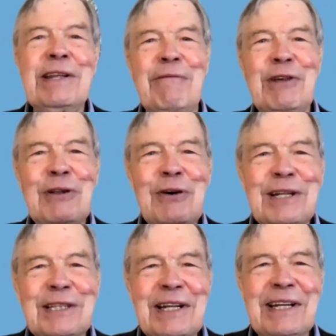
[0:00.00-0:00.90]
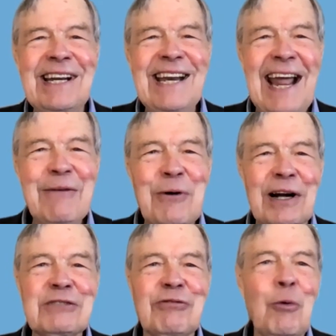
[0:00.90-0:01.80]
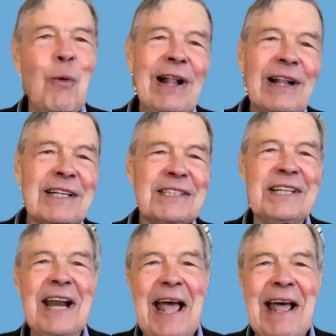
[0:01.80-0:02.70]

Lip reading: if you look at the networks for wellness and